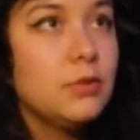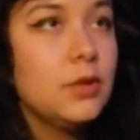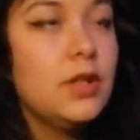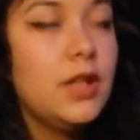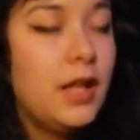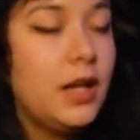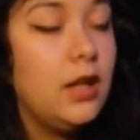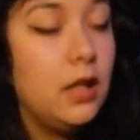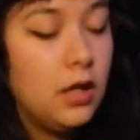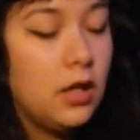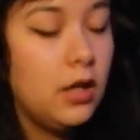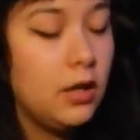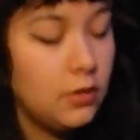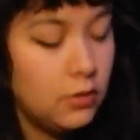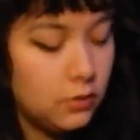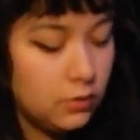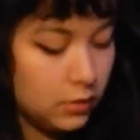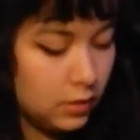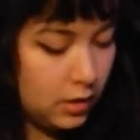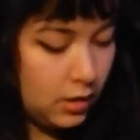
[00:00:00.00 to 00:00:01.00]
we're letting
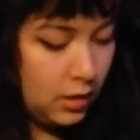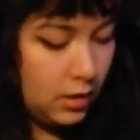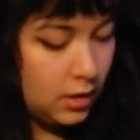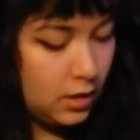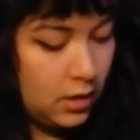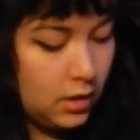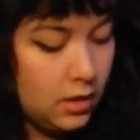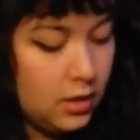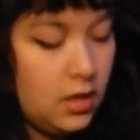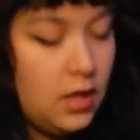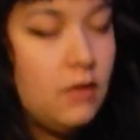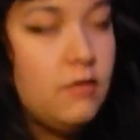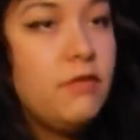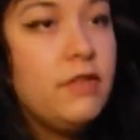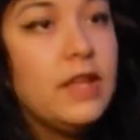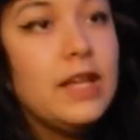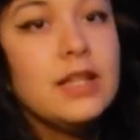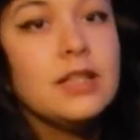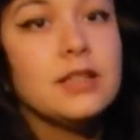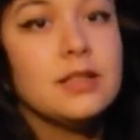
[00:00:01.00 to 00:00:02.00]
go of
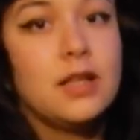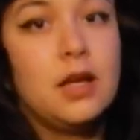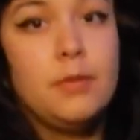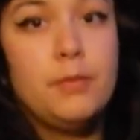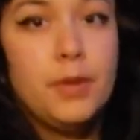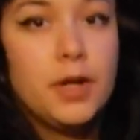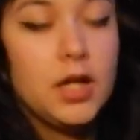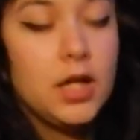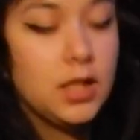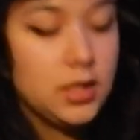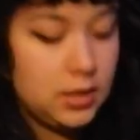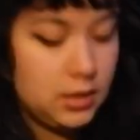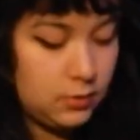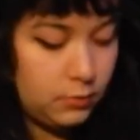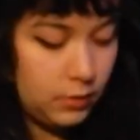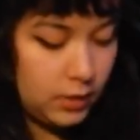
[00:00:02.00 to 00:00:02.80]
things that bug us.